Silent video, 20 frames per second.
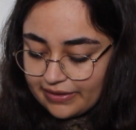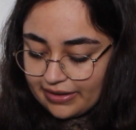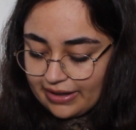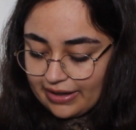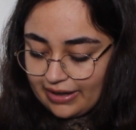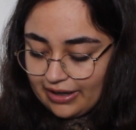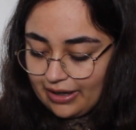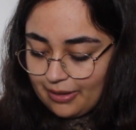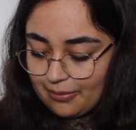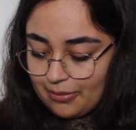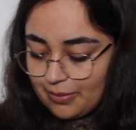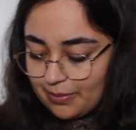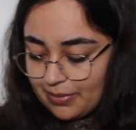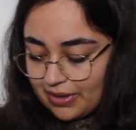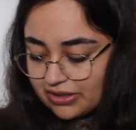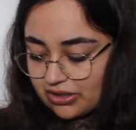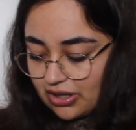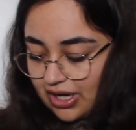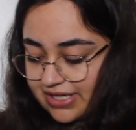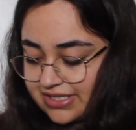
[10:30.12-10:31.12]

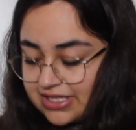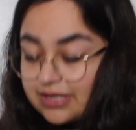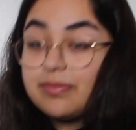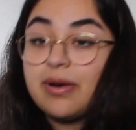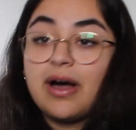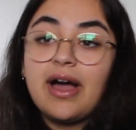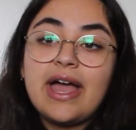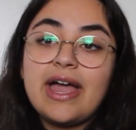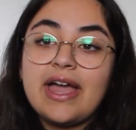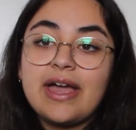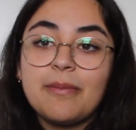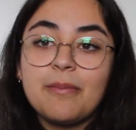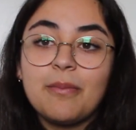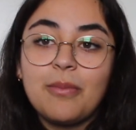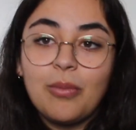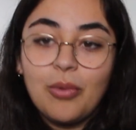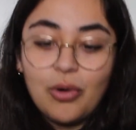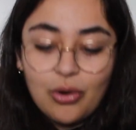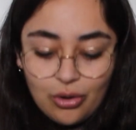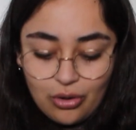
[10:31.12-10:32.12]
But I did buy
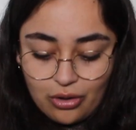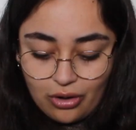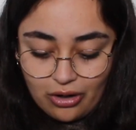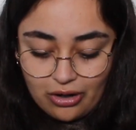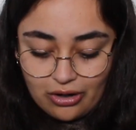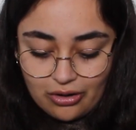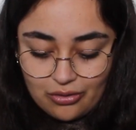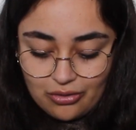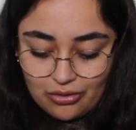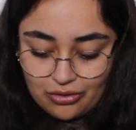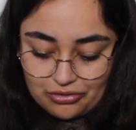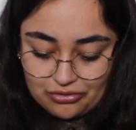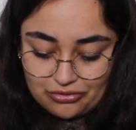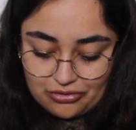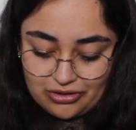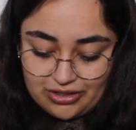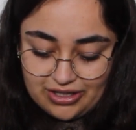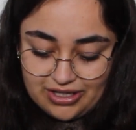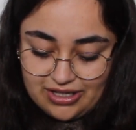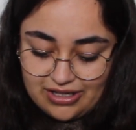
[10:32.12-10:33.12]
more
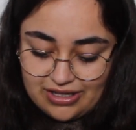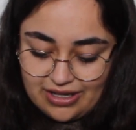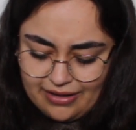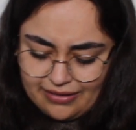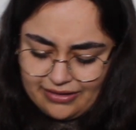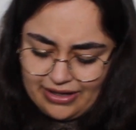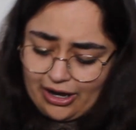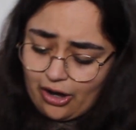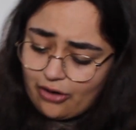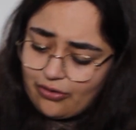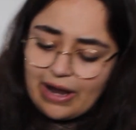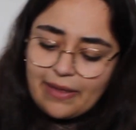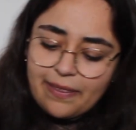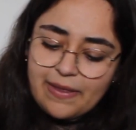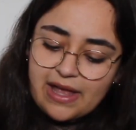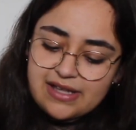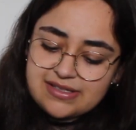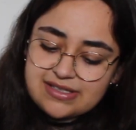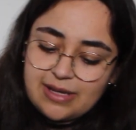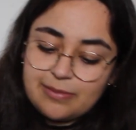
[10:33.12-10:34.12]
corduroy like around
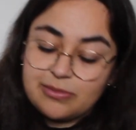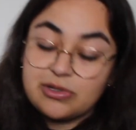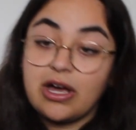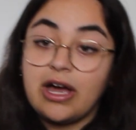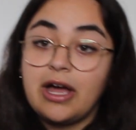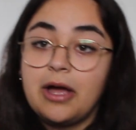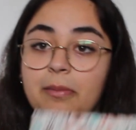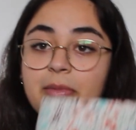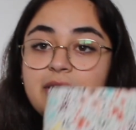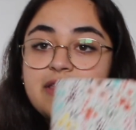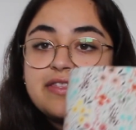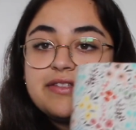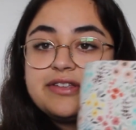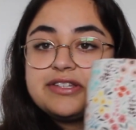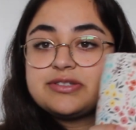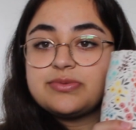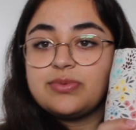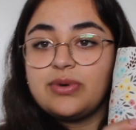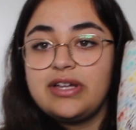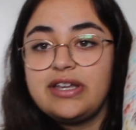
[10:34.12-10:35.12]
that same time.
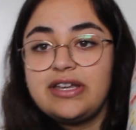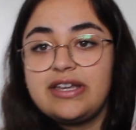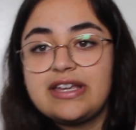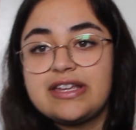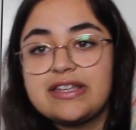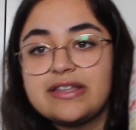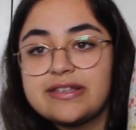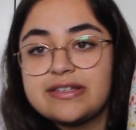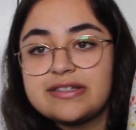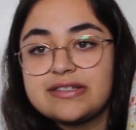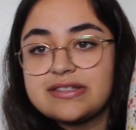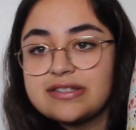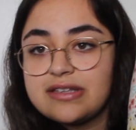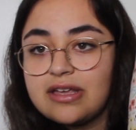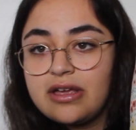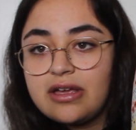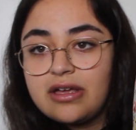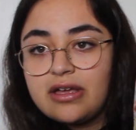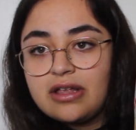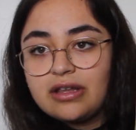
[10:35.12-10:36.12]
This one is
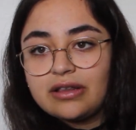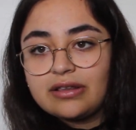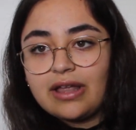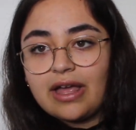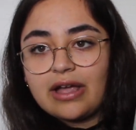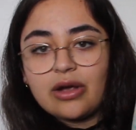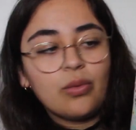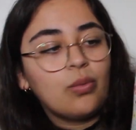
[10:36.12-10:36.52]
like